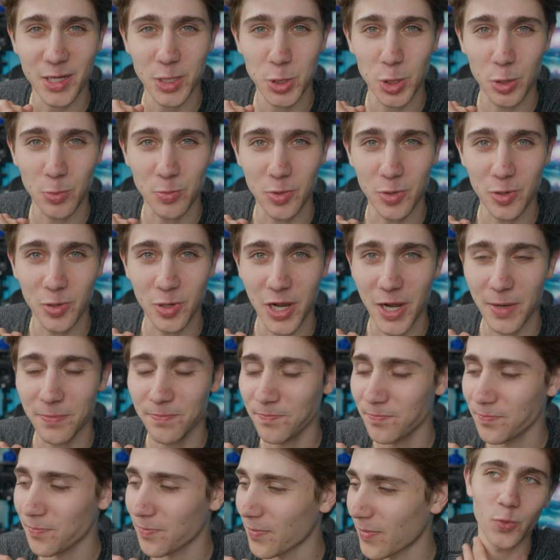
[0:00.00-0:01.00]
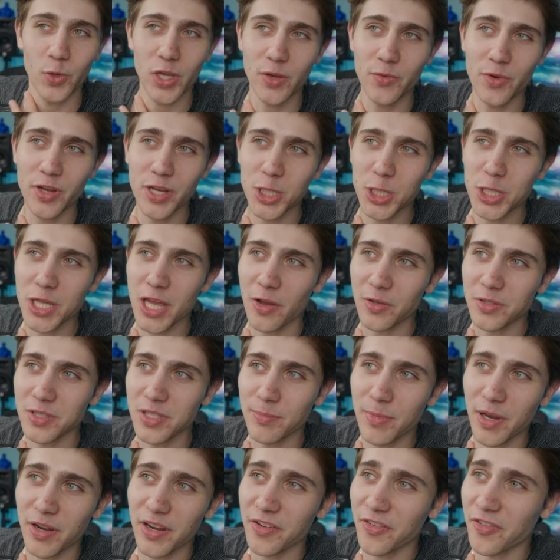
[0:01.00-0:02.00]
uh, short program. We reached out
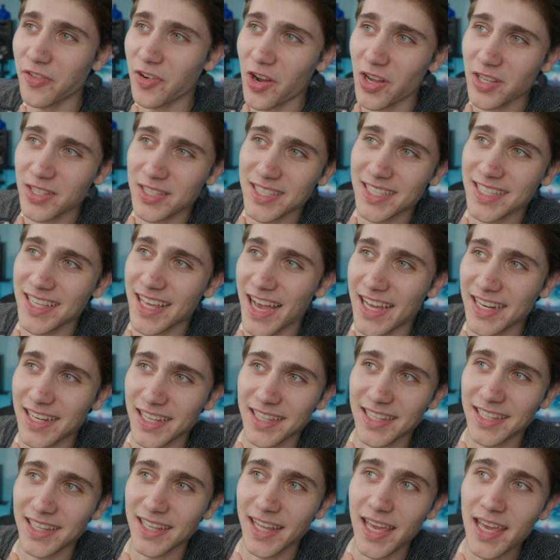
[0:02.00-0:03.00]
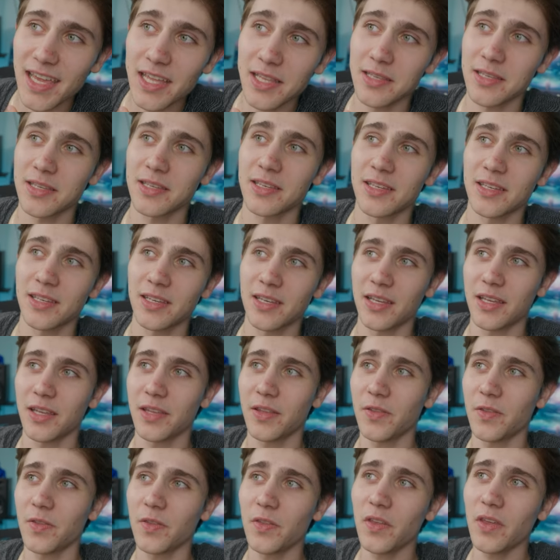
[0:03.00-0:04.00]
to Marie-France kind of late
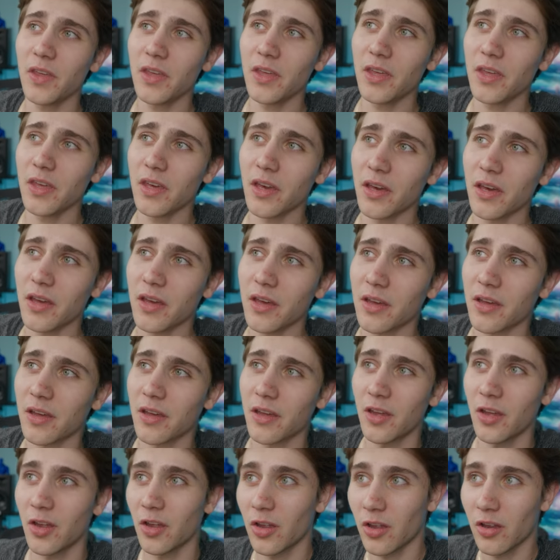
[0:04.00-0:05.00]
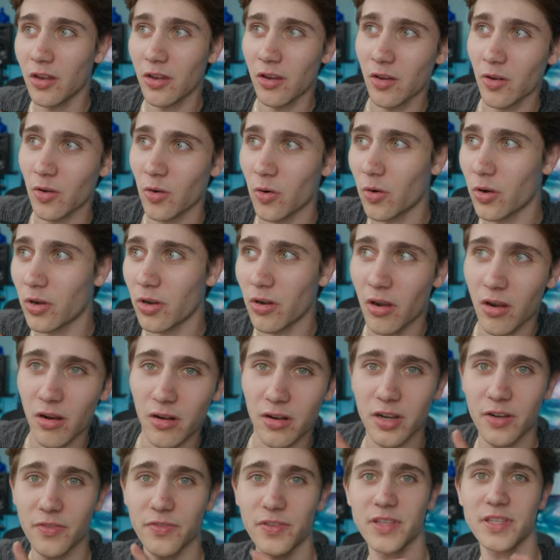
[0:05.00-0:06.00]
in the uh,
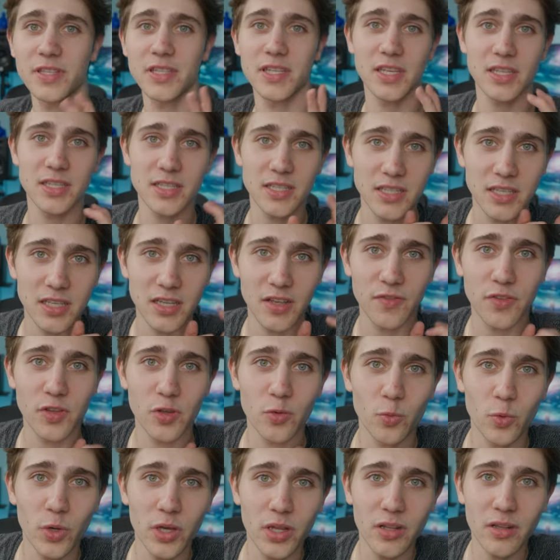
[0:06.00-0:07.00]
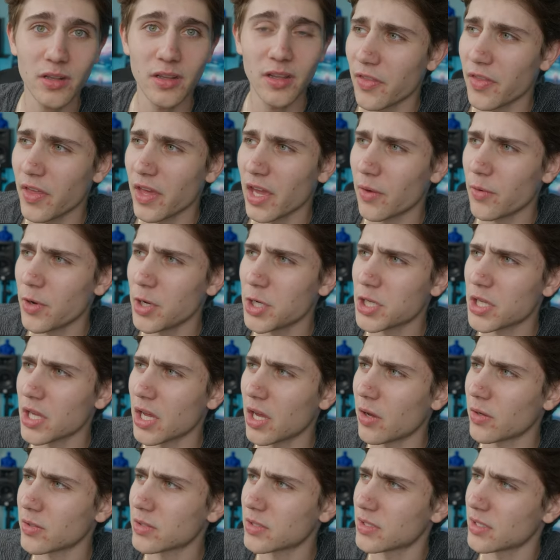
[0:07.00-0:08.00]
choreography season, if you will. I think I reached
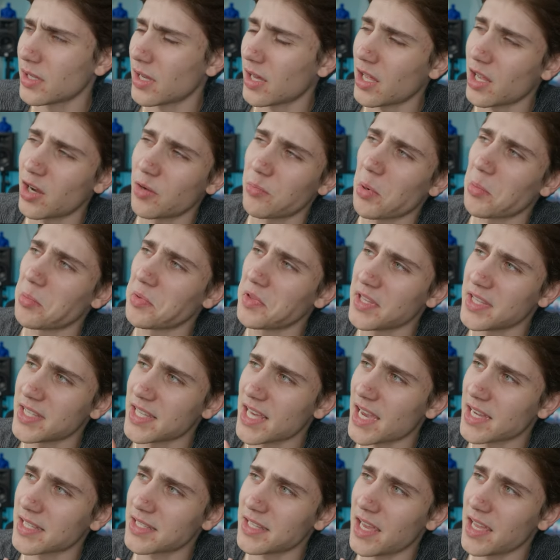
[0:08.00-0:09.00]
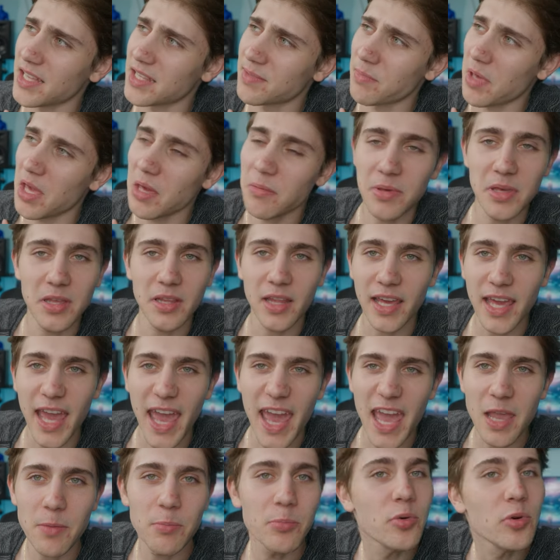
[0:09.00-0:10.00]
out, I don't remember the exact dates, maybe like
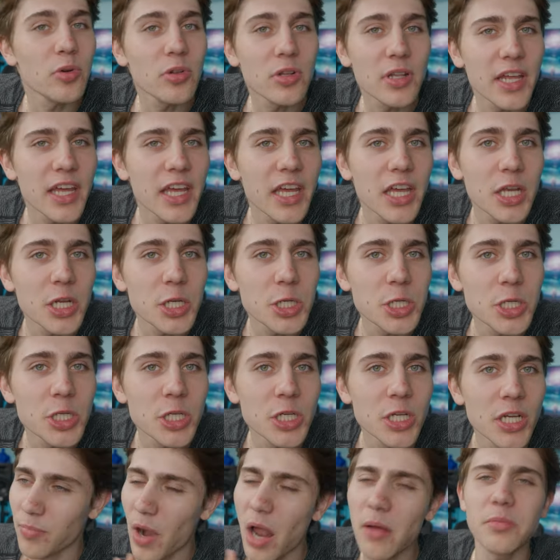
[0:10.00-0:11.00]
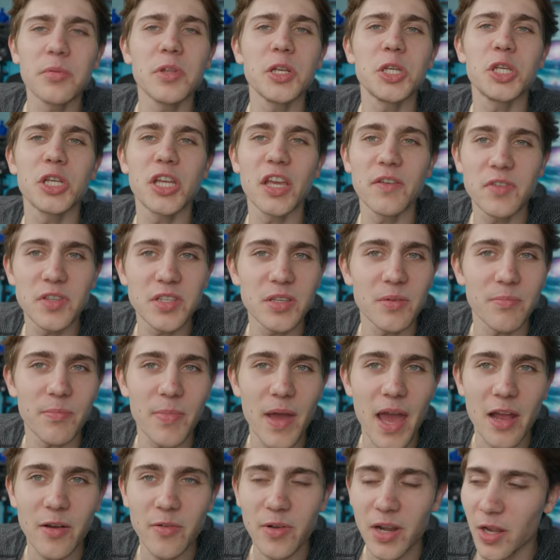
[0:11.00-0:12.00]
April ish. Probably should give you some
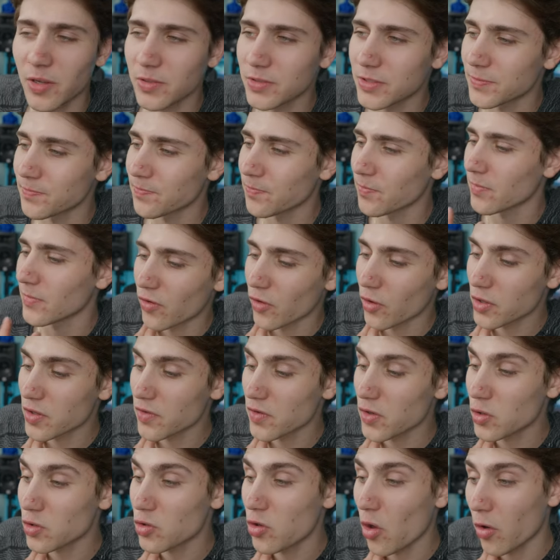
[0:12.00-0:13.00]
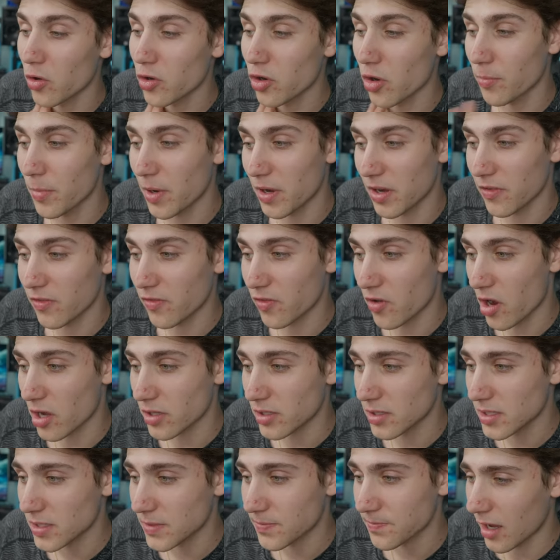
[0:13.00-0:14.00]
background. For those of you who don't know
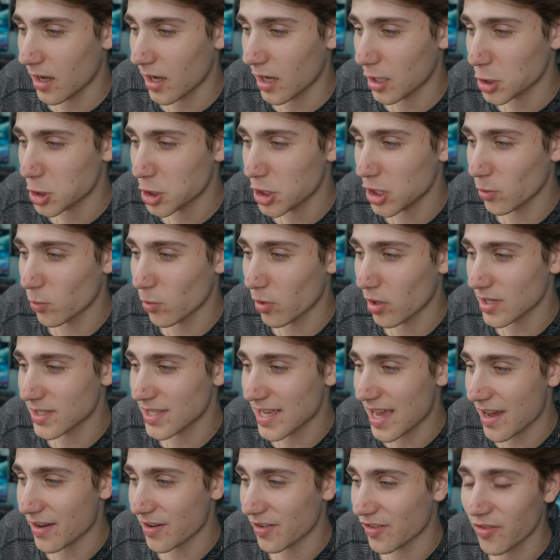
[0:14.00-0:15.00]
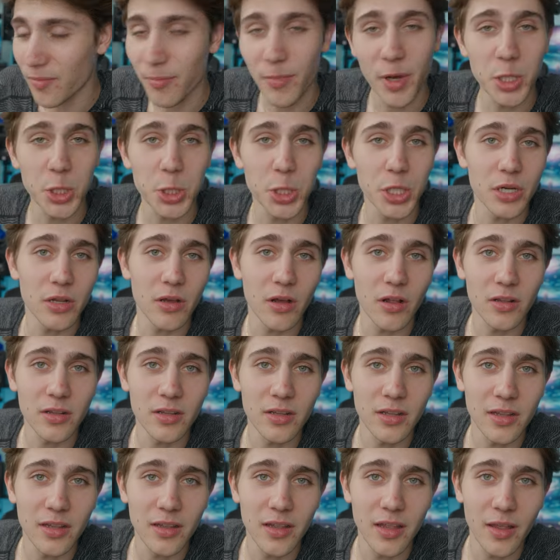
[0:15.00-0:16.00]
Marie-France, uh, she works out of
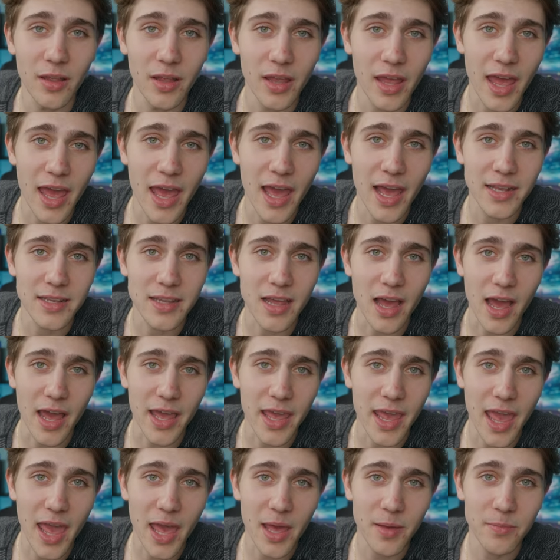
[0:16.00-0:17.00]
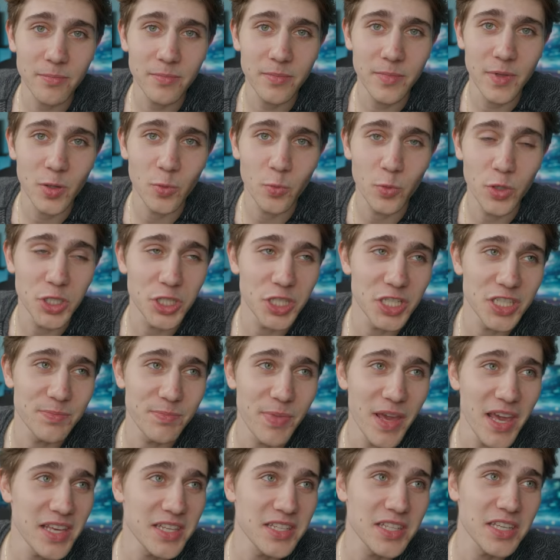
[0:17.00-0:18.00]
Montreal at IAM, which is
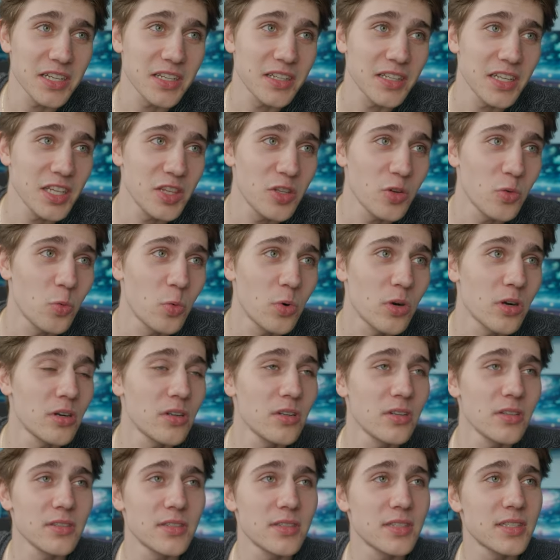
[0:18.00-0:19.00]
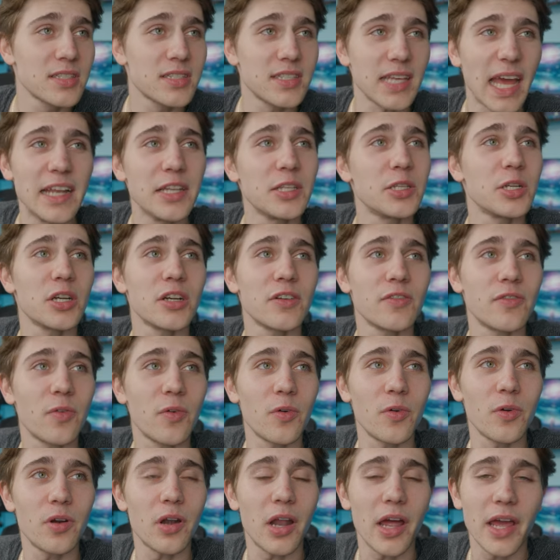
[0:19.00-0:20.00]
basically the world's center
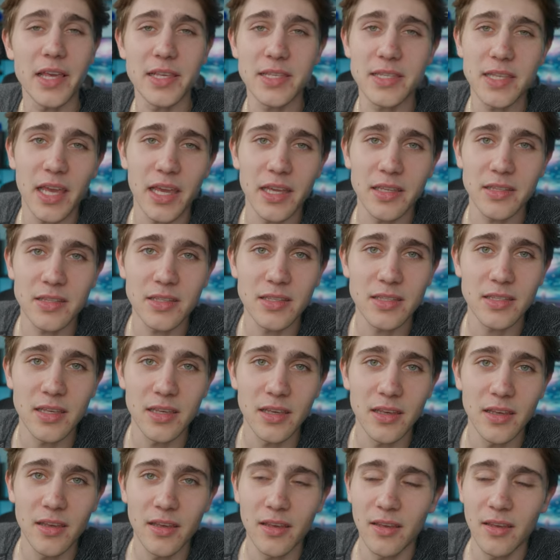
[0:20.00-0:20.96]
for ice dance.